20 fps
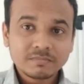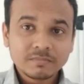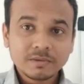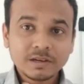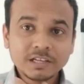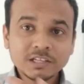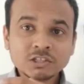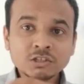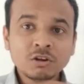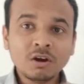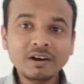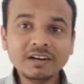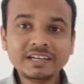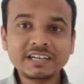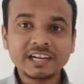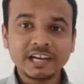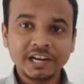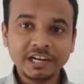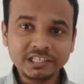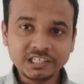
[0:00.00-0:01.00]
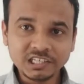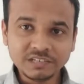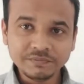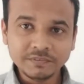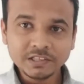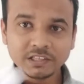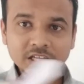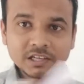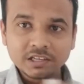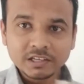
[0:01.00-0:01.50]
is not connecting
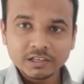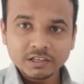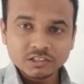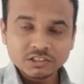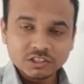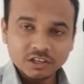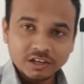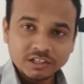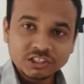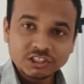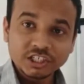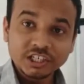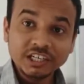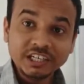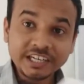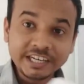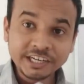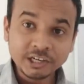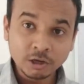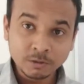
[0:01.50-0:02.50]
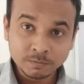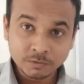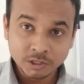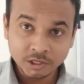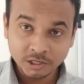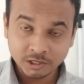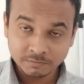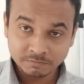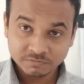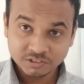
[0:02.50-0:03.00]
with the search intent of
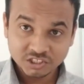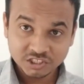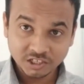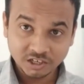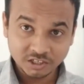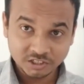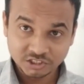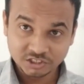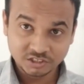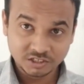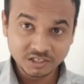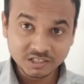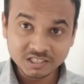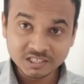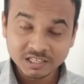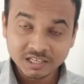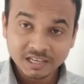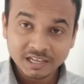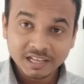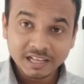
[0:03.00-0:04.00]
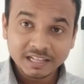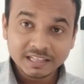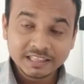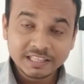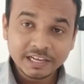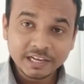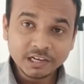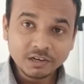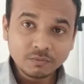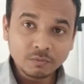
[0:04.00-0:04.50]
the searchers,
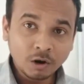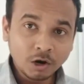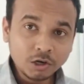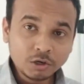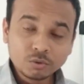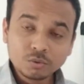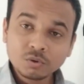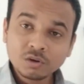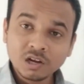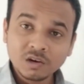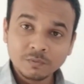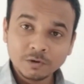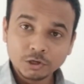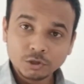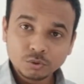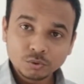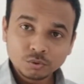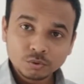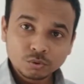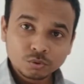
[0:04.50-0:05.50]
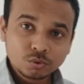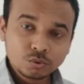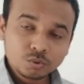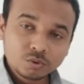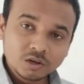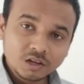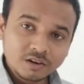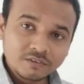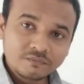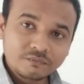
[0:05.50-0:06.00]
then what Google will do,
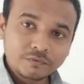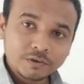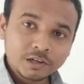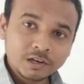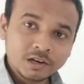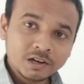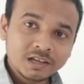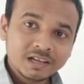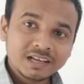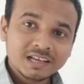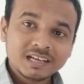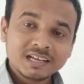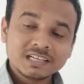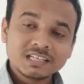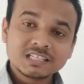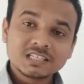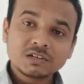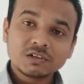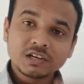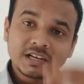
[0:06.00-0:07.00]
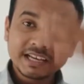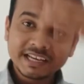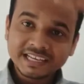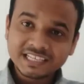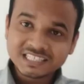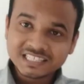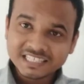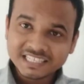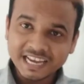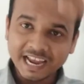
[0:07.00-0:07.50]
Google will
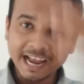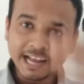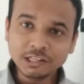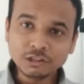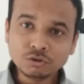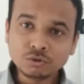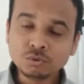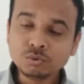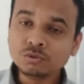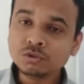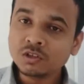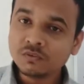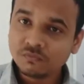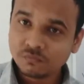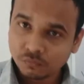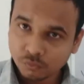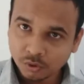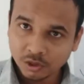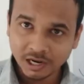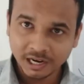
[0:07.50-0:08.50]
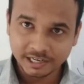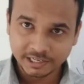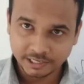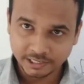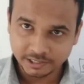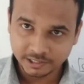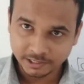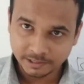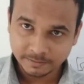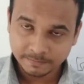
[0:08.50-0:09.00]
scan through the whole
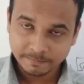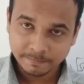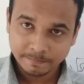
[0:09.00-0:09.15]
article